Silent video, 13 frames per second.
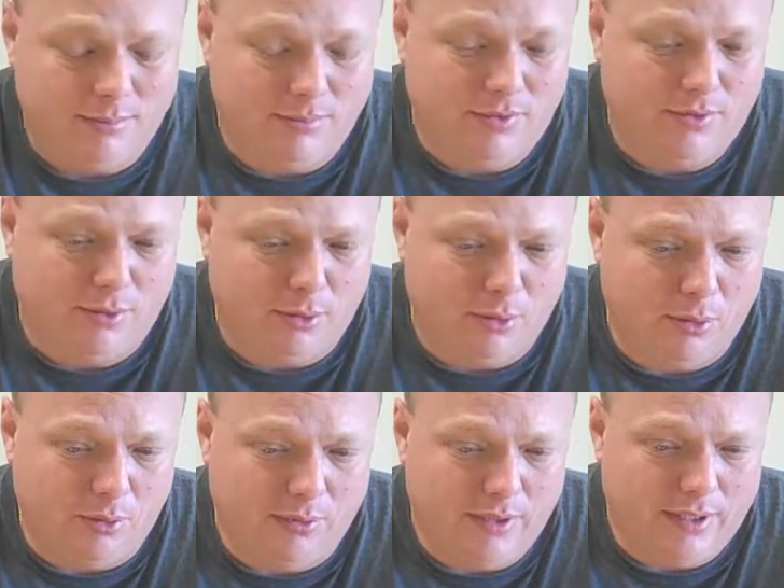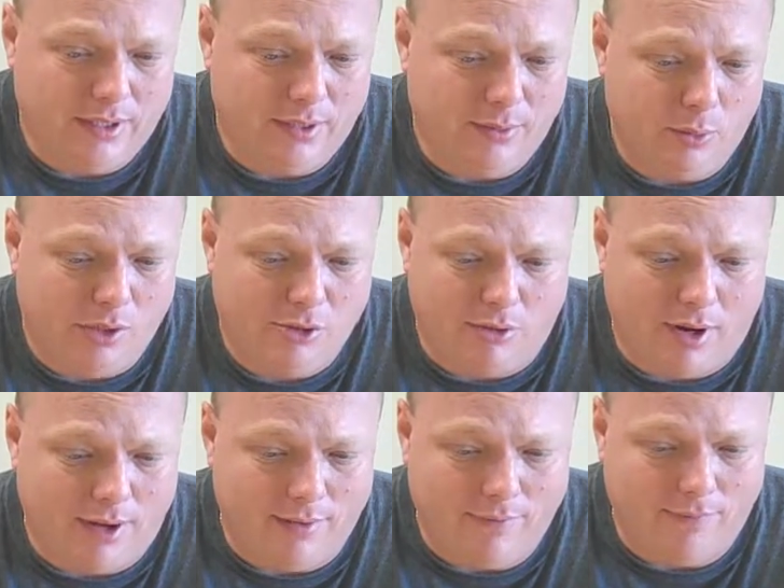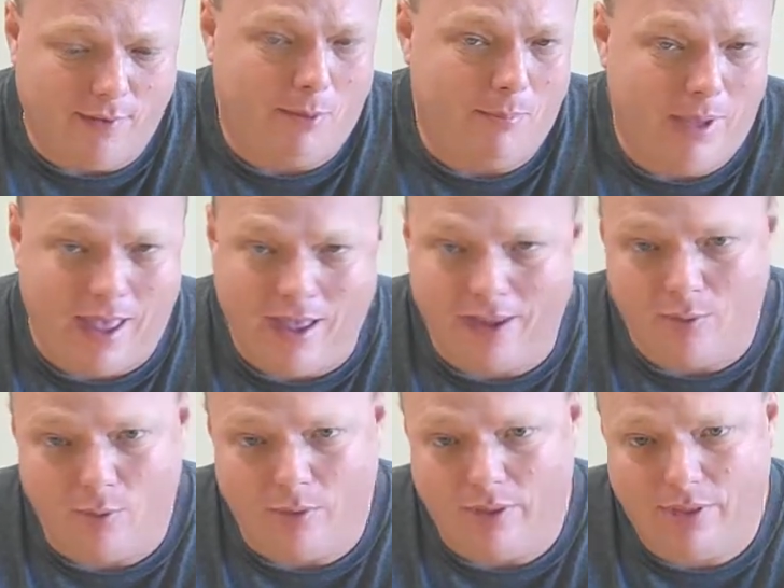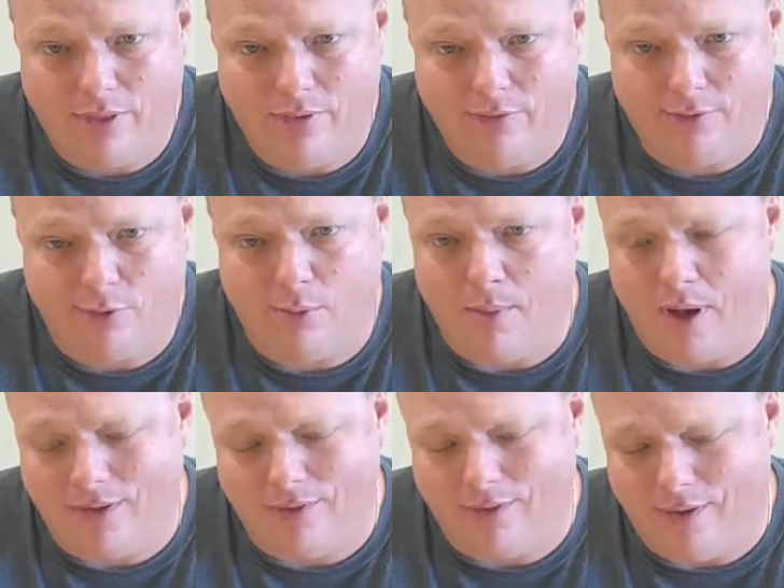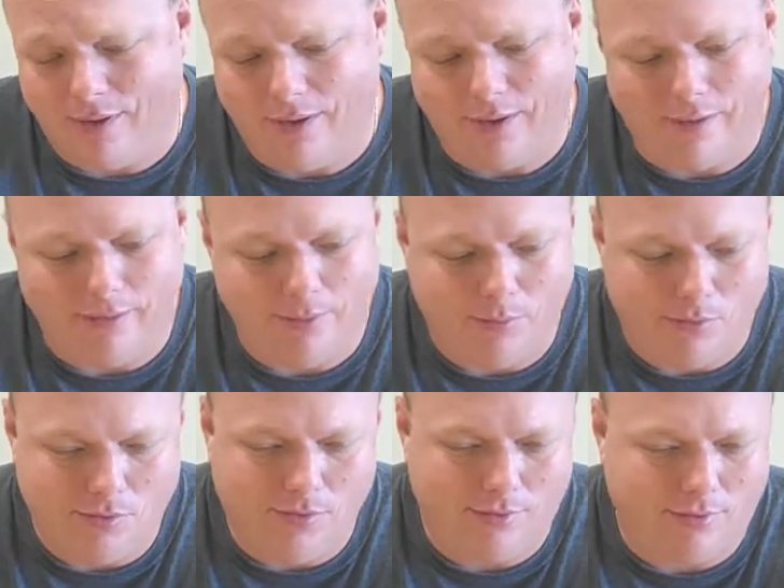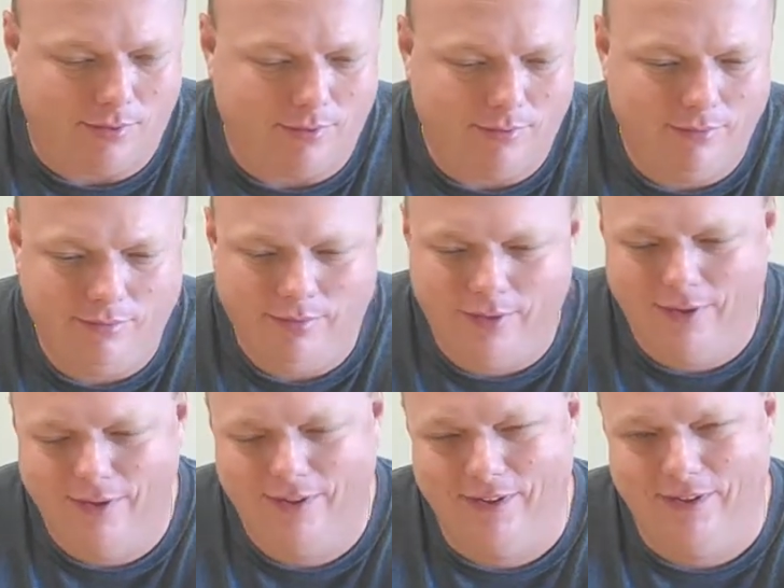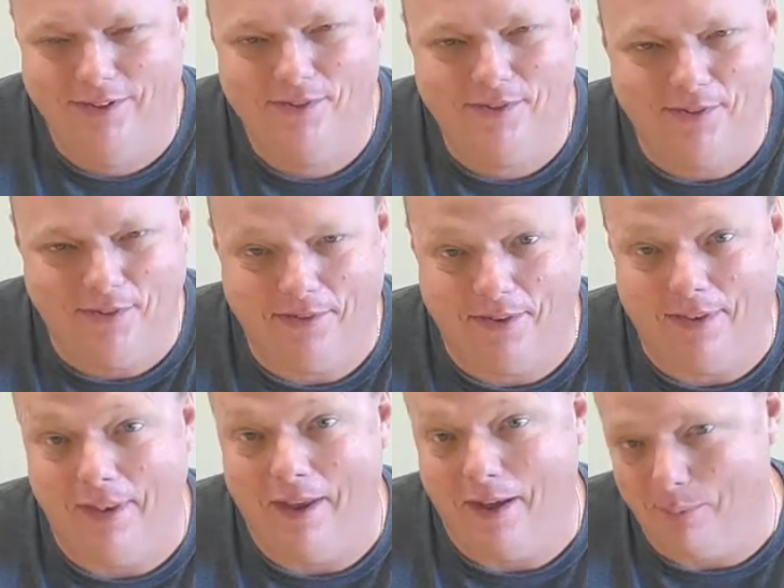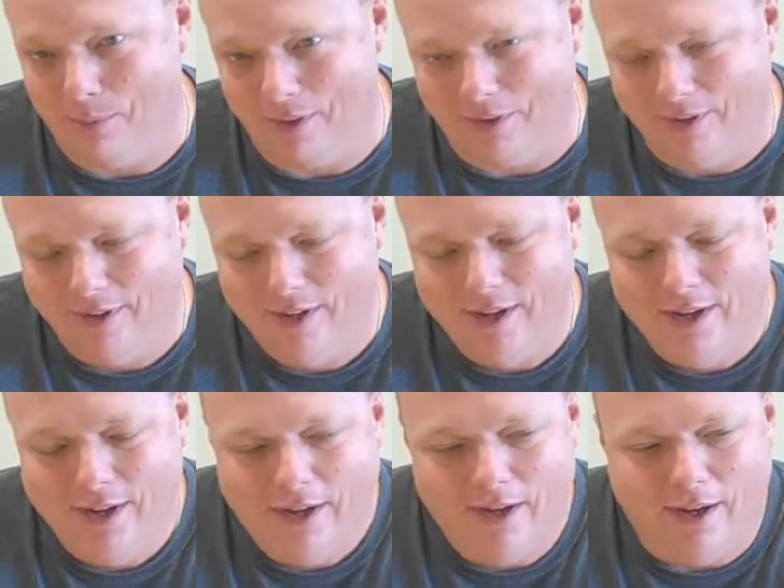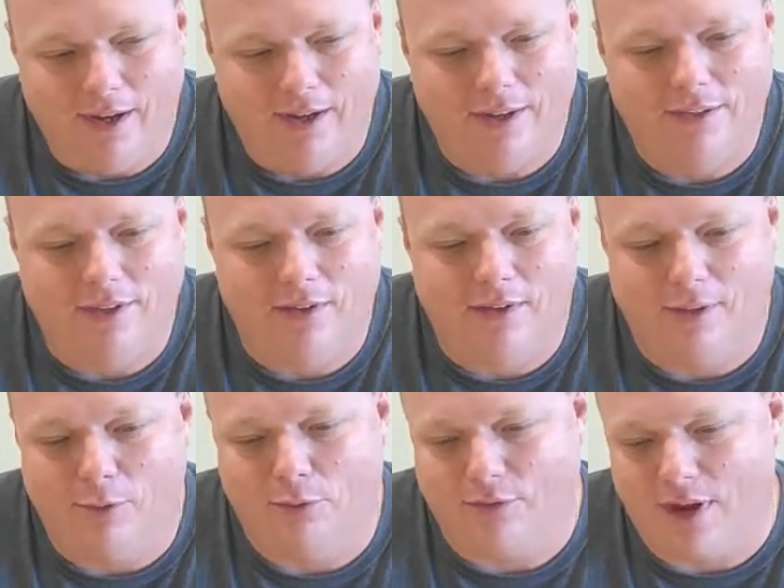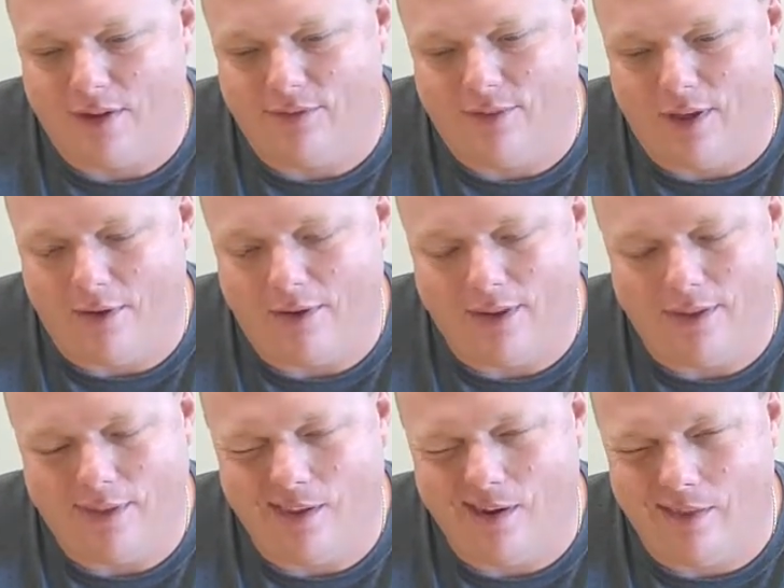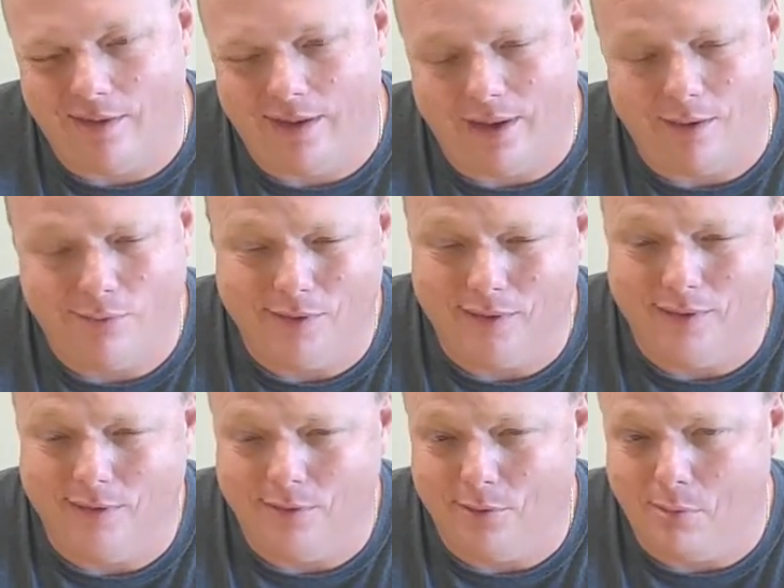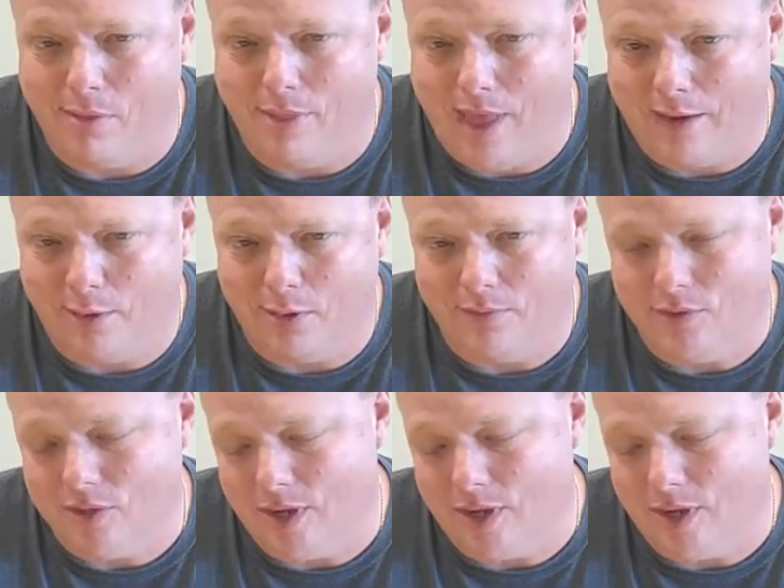So we tried a felt pad with serum oxide, and it's just a nightmare to get those scratches out. And at the end of the day, it really didn't do that good of a